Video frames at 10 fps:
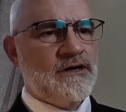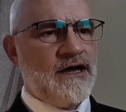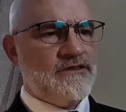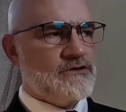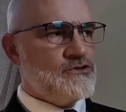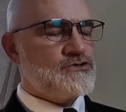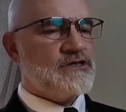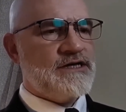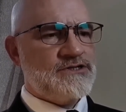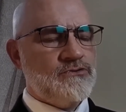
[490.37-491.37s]
and they'll
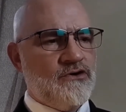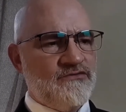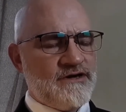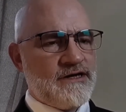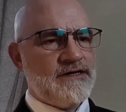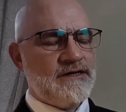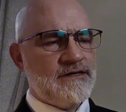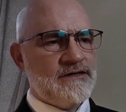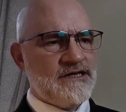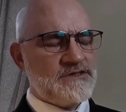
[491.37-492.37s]
neutralize you overnight.
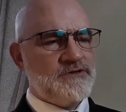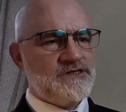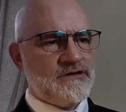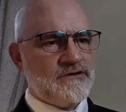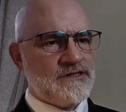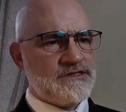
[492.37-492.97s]
Let's be serious.